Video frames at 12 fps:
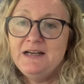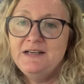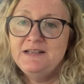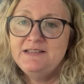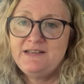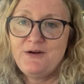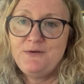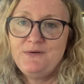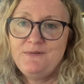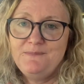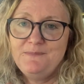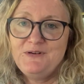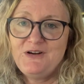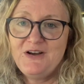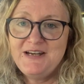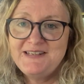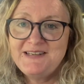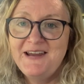So
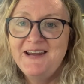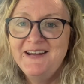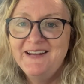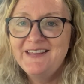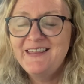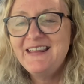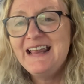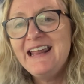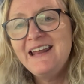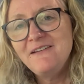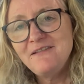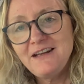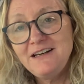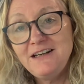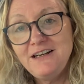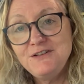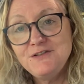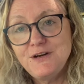guys, thank
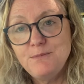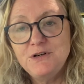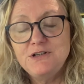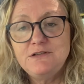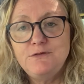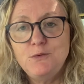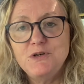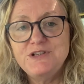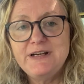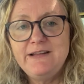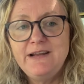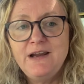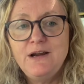you so much for watching